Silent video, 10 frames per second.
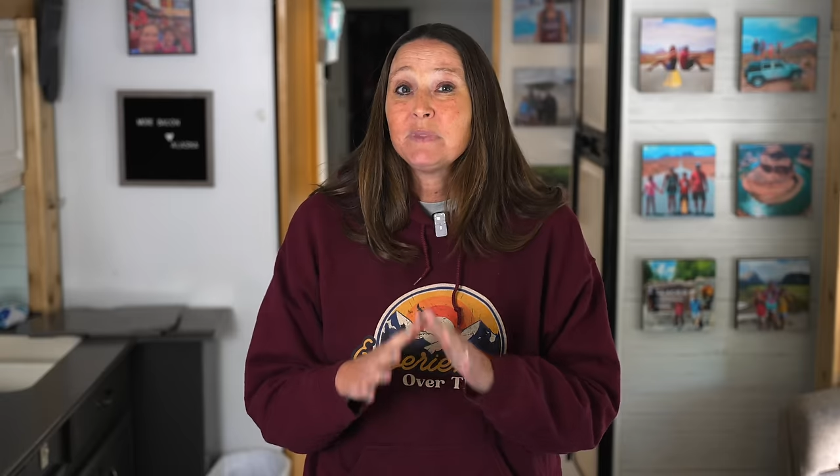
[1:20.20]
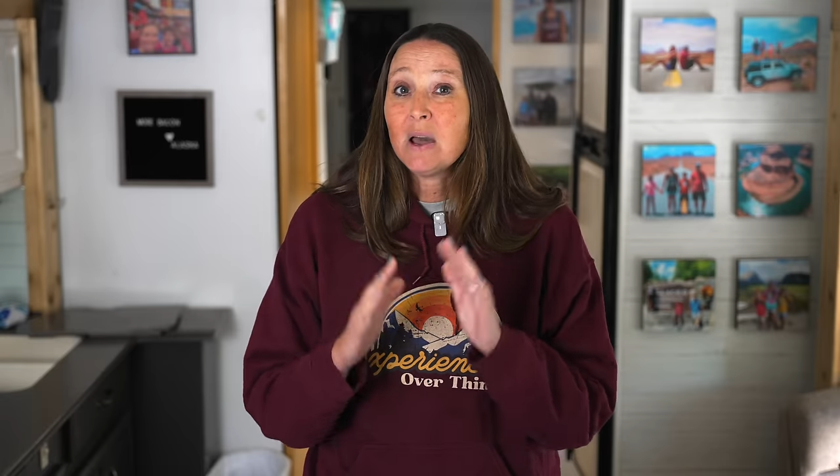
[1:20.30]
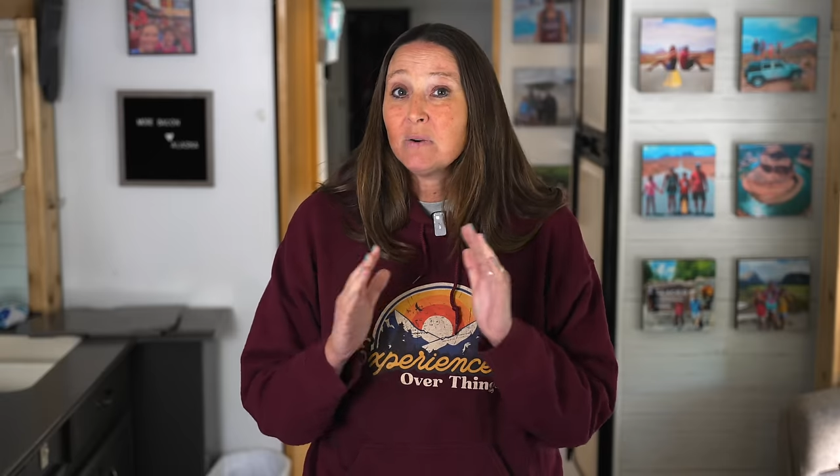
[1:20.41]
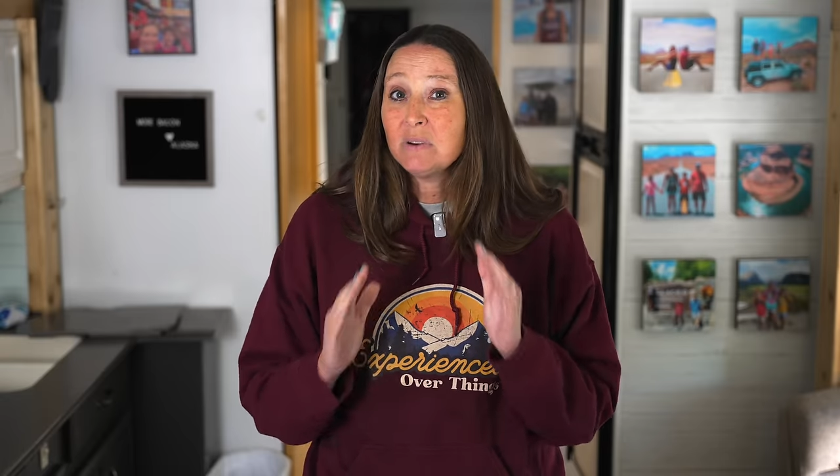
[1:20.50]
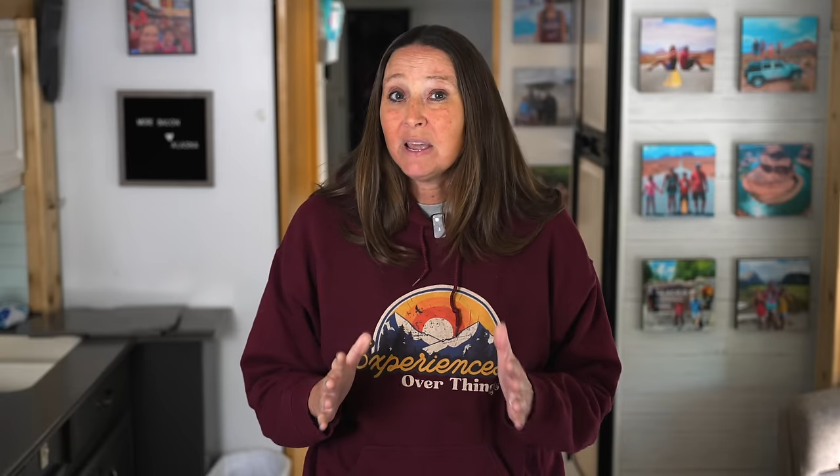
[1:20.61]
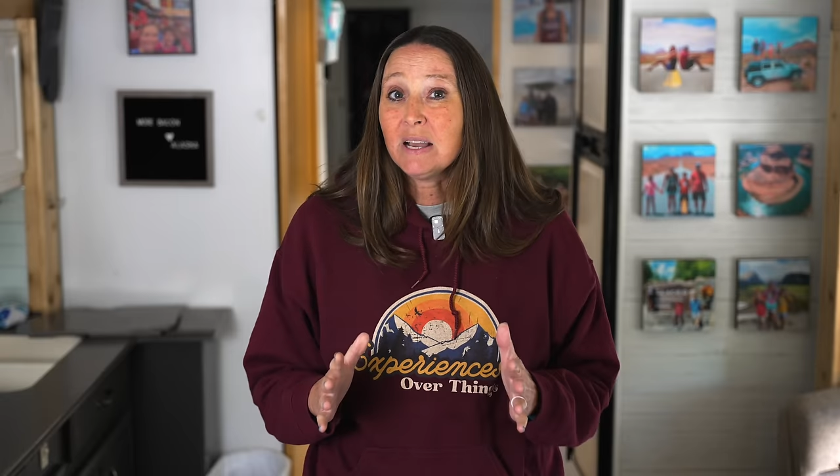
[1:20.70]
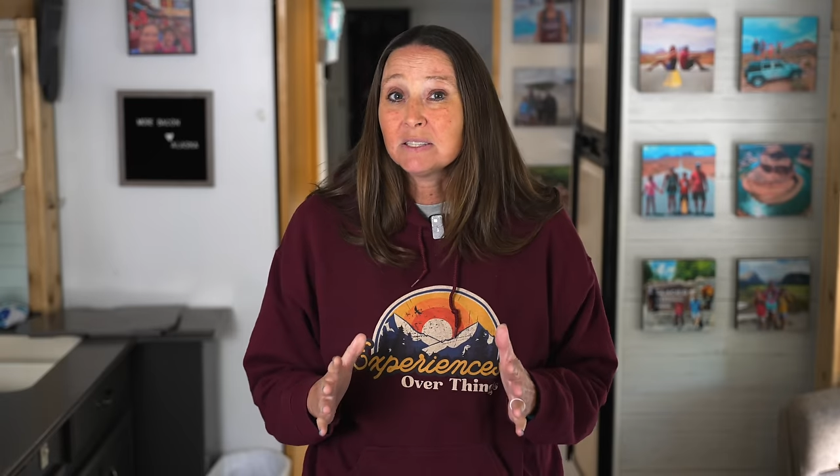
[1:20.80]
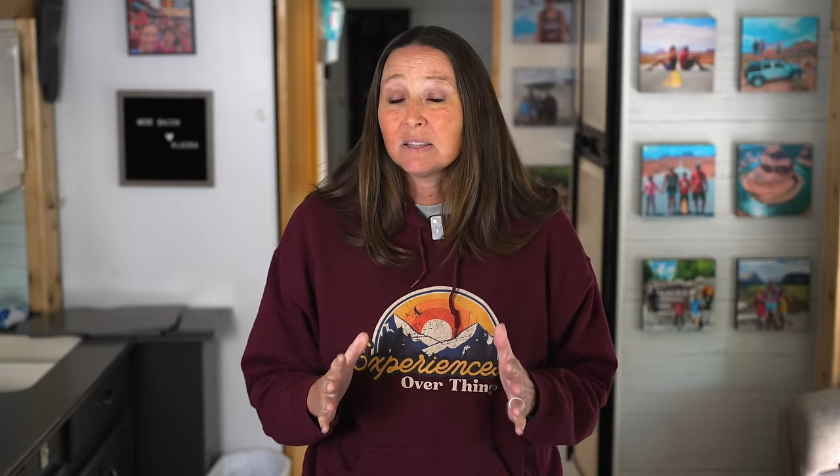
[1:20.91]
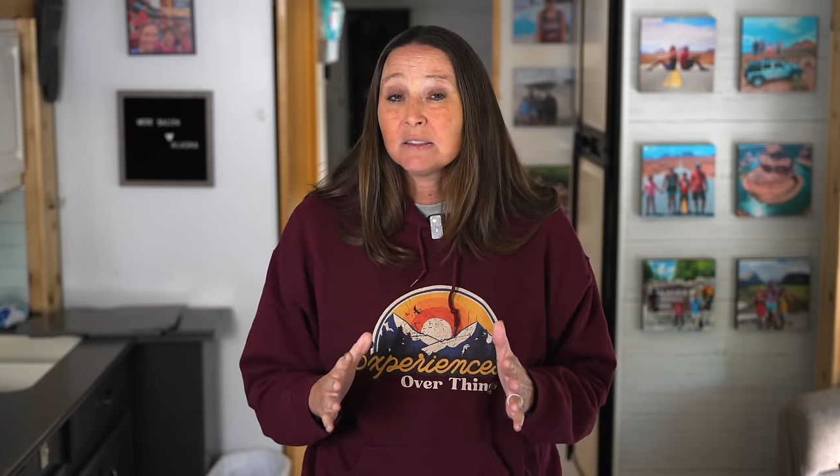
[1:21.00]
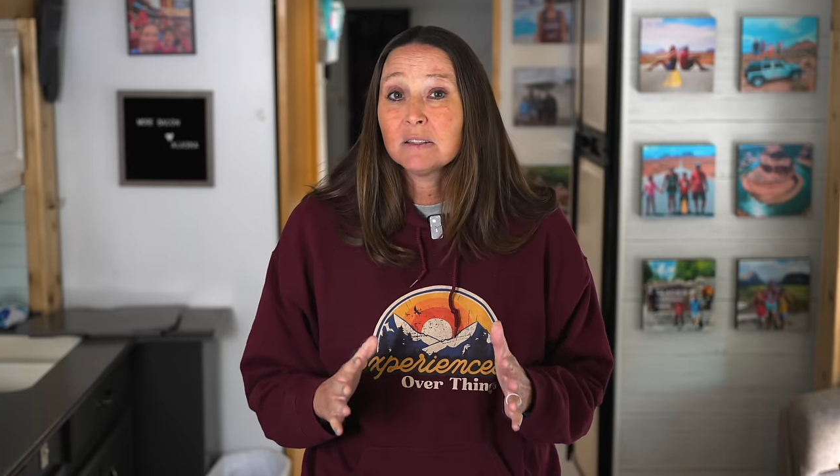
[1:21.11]
Now,
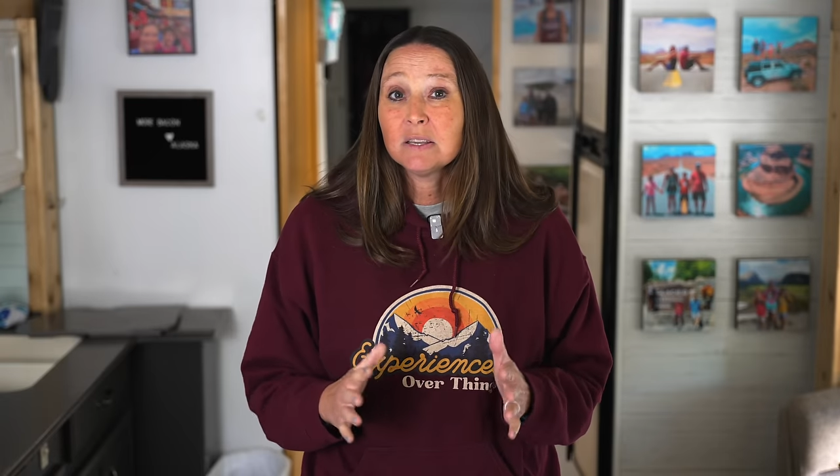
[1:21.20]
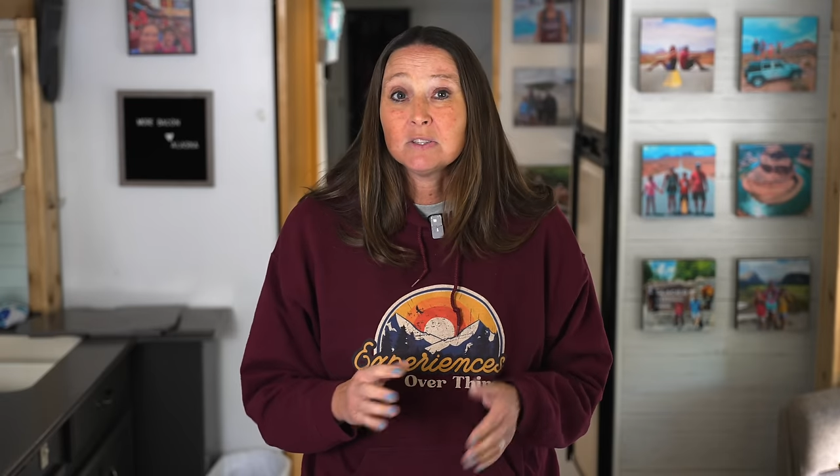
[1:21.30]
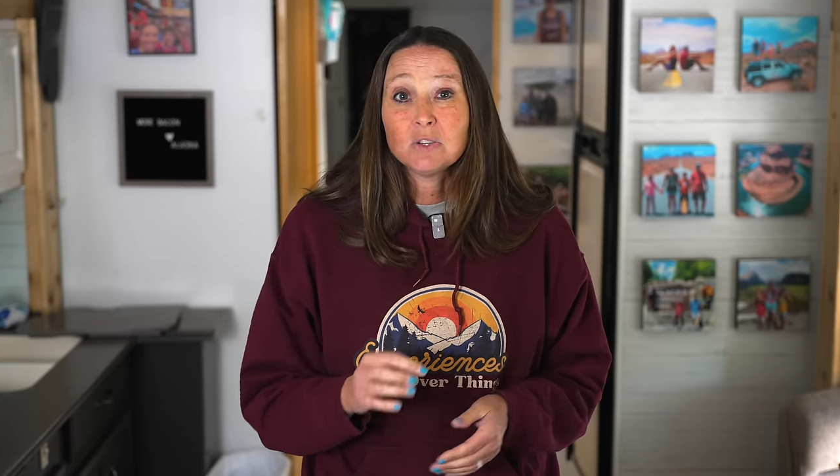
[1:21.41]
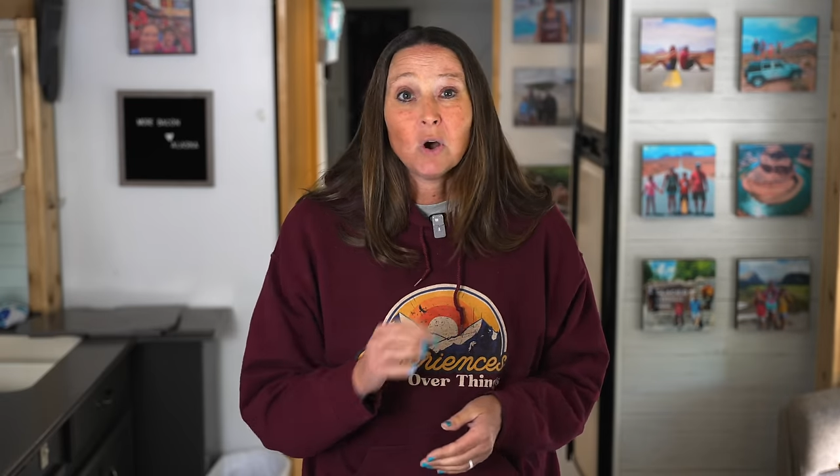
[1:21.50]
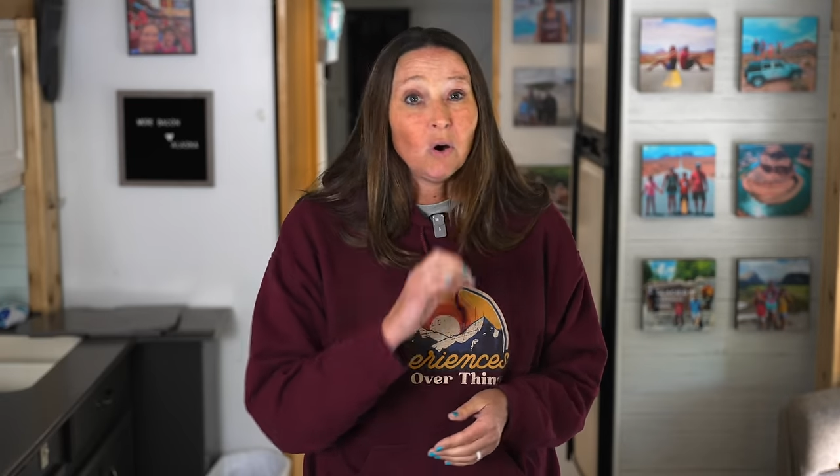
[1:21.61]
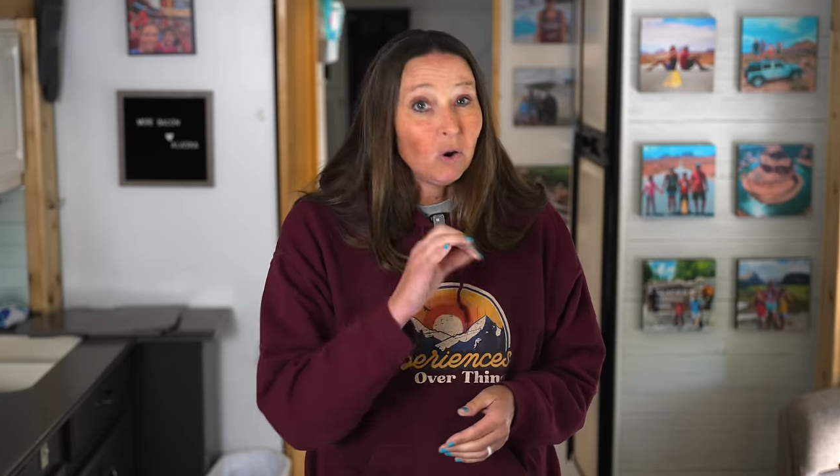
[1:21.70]
next on the list,